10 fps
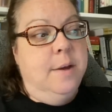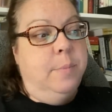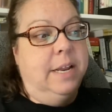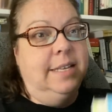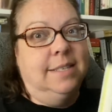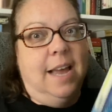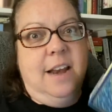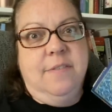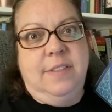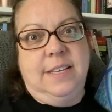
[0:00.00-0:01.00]
but he's
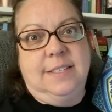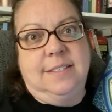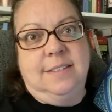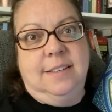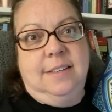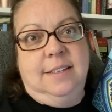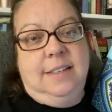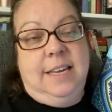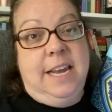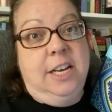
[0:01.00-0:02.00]
kind of this
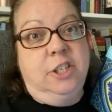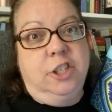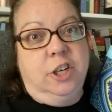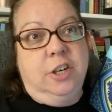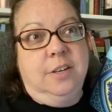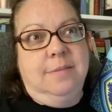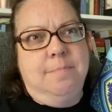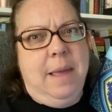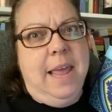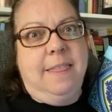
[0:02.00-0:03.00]
injured
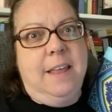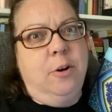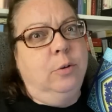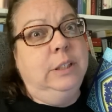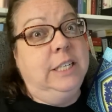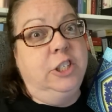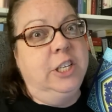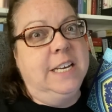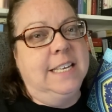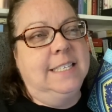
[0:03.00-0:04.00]
man that only
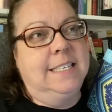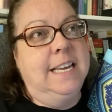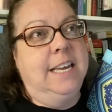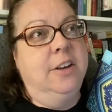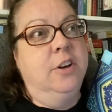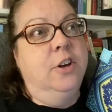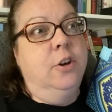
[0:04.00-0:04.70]
she can see